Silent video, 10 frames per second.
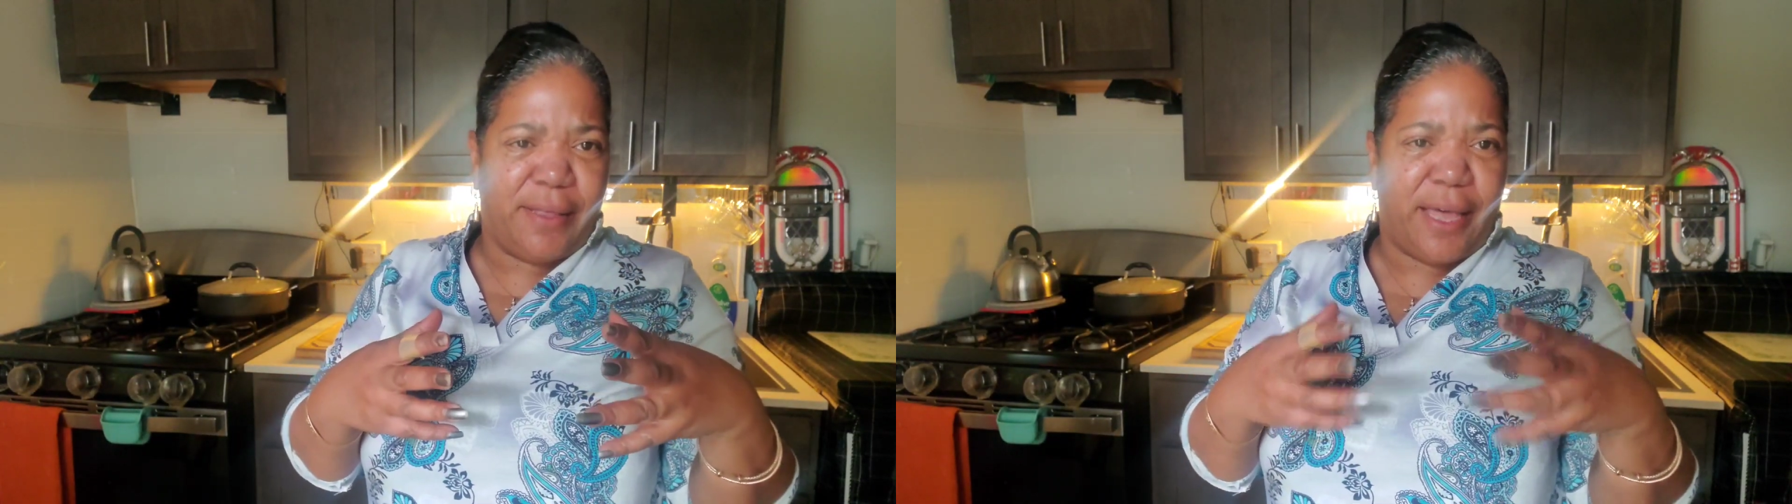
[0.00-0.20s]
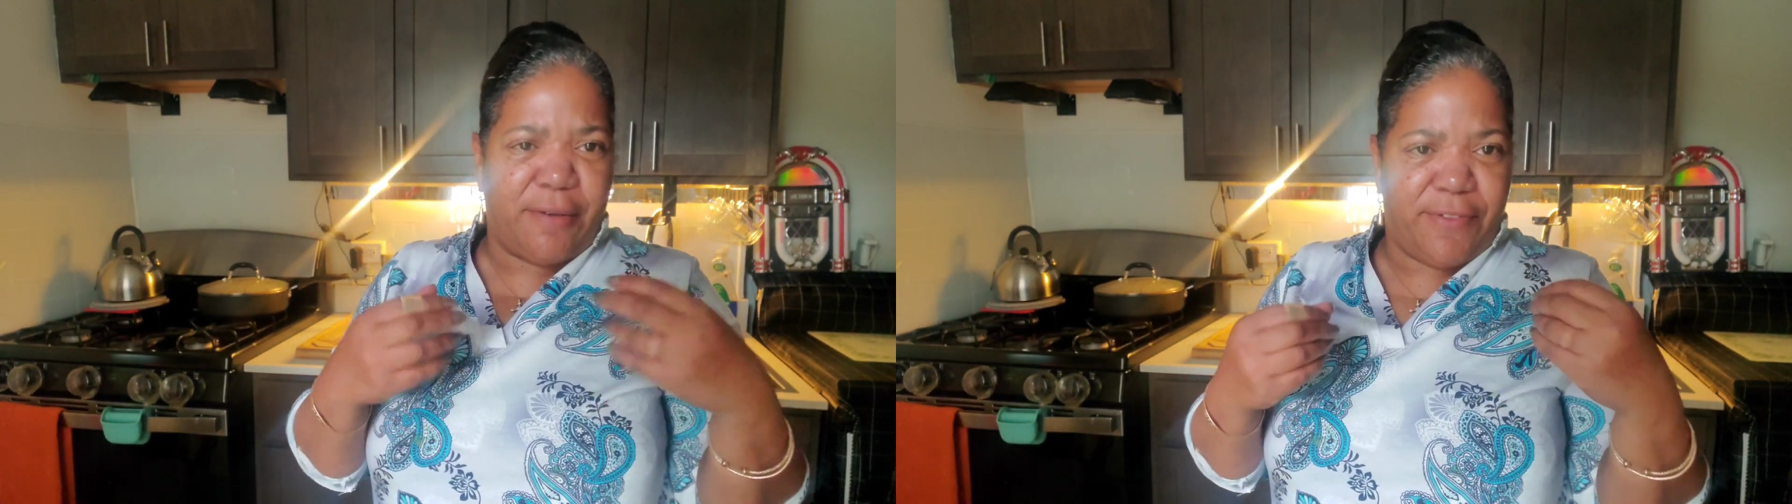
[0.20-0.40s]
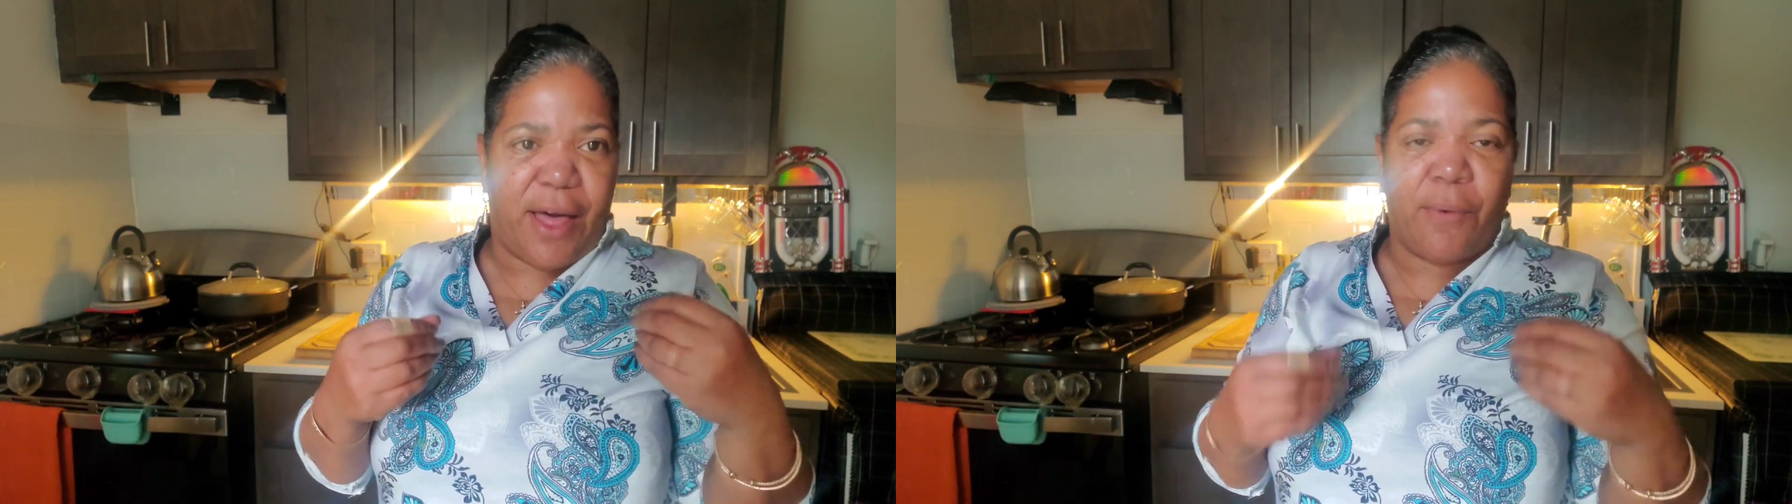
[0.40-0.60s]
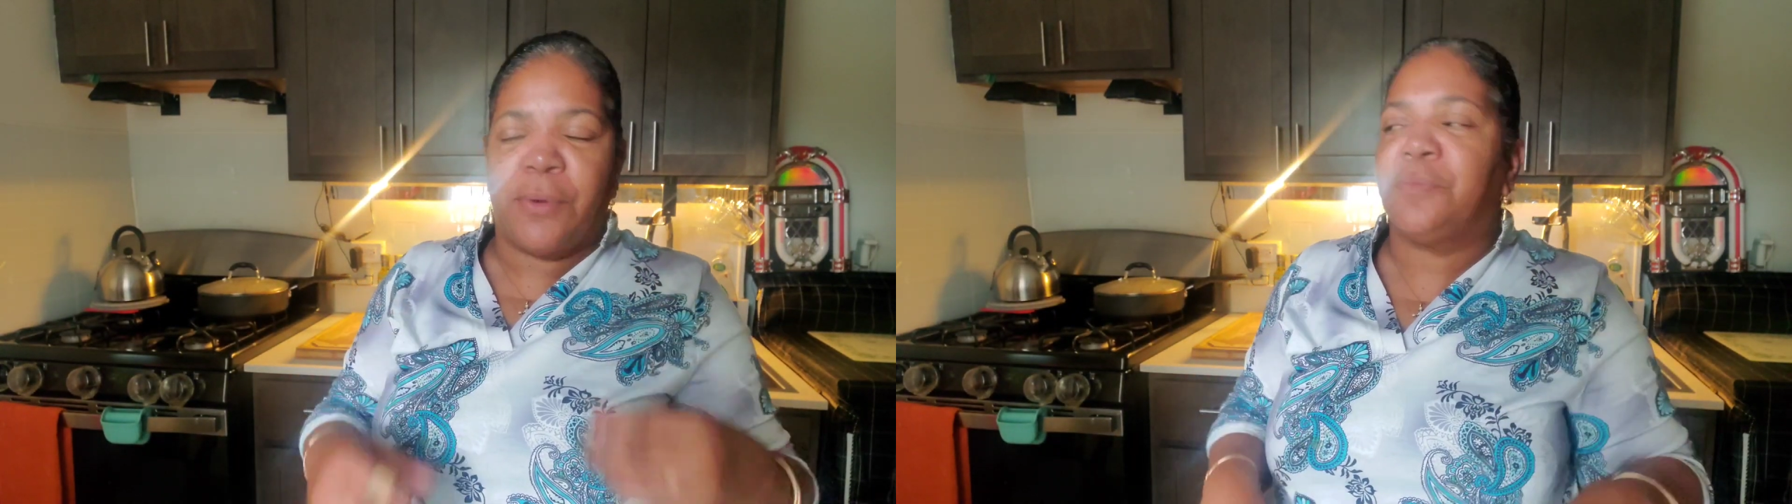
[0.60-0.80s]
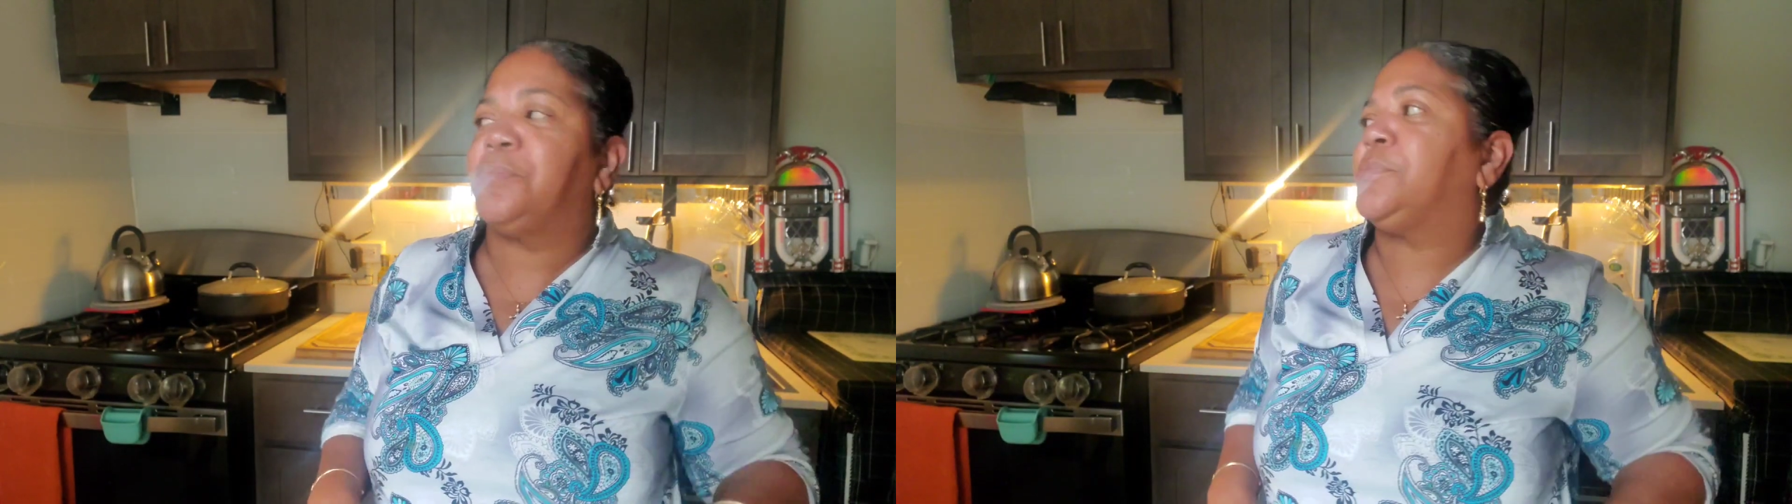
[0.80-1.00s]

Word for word: cake flour.